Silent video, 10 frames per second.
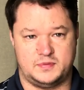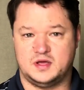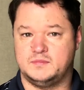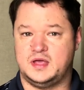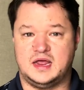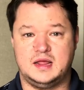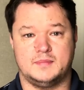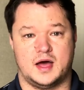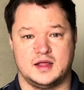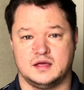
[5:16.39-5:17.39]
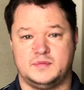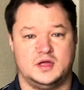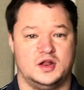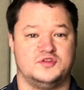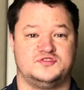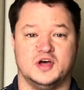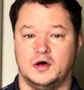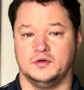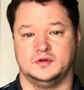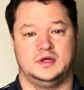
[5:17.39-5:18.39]
It can be anybody. It can be an
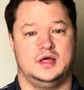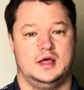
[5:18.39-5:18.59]
adult.